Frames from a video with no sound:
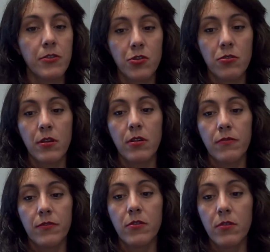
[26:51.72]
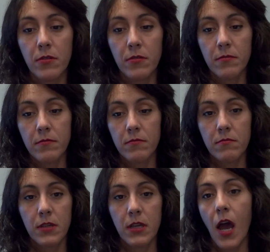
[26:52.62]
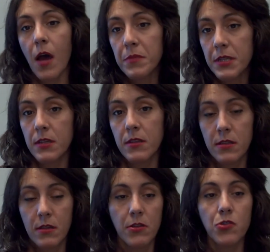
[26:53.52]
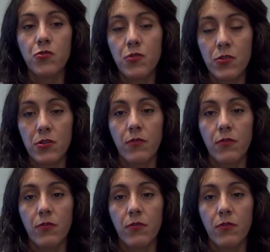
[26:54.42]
journey of the inhabitants and users